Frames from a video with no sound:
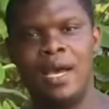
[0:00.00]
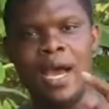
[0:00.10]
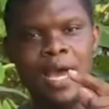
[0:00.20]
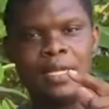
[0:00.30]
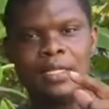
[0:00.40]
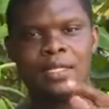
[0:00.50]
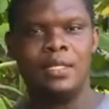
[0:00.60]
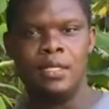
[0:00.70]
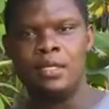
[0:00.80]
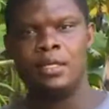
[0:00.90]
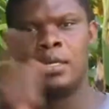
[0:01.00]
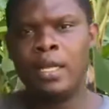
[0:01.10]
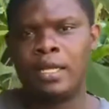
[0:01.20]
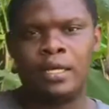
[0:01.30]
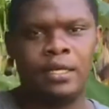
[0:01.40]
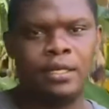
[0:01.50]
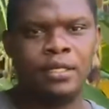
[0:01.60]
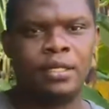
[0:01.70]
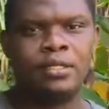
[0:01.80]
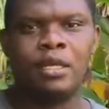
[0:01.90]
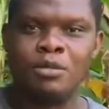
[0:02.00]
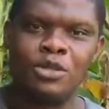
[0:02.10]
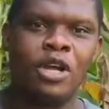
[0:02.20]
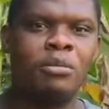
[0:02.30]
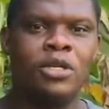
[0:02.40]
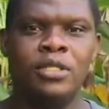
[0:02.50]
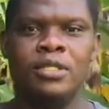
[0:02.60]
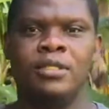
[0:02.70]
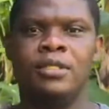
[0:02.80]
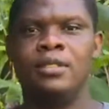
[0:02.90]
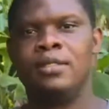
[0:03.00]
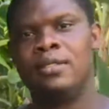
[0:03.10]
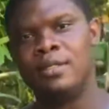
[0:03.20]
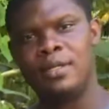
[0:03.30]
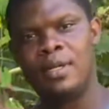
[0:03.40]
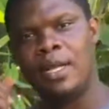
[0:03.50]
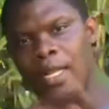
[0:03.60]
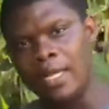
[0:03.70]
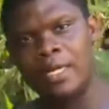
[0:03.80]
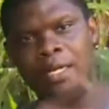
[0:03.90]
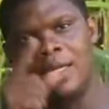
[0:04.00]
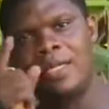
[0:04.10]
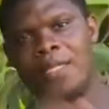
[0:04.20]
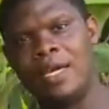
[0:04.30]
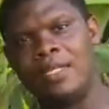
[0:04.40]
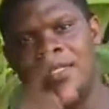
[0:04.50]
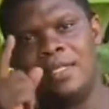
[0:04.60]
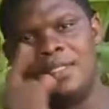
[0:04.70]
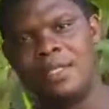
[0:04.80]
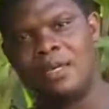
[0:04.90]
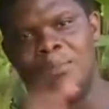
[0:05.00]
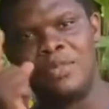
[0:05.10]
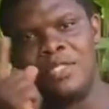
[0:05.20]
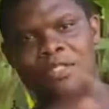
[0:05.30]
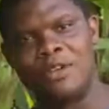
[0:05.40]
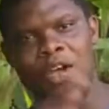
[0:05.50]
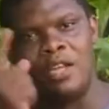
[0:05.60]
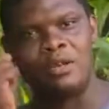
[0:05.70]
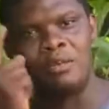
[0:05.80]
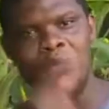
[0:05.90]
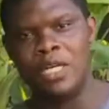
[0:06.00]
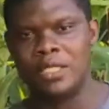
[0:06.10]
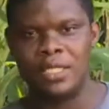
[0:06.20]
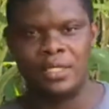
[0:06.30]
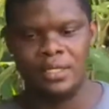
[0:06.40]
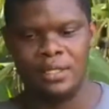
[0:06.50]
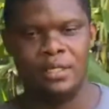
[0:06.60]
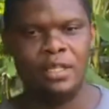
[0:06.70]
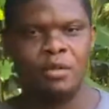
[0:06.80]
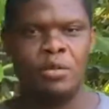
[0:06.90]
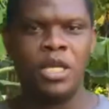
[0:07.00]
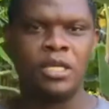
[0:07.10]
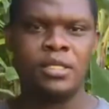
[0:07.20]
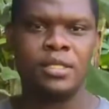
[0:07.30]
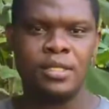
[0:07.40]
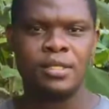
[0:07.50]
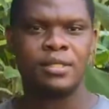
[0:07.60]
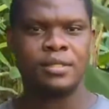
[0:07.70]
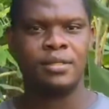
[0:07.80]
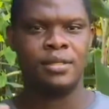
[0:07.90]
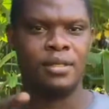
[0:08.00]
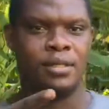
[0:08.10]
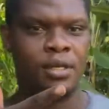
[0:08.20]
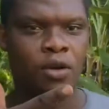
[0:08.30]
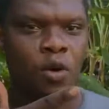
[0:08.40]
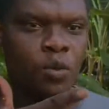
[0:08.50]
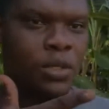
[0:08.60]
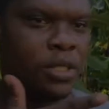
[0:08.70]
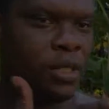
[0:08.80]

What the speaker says: and click that subscribe button. Click that subscribe button. Peace out.